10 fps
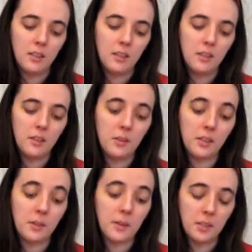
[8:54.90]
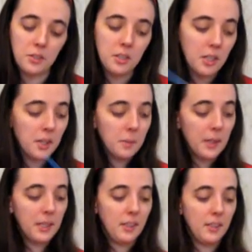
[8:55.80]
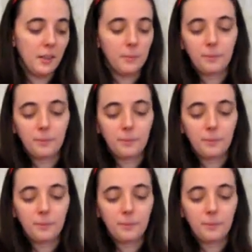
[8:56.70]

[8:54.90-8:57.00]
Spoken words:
I know not the greatest year, but you know,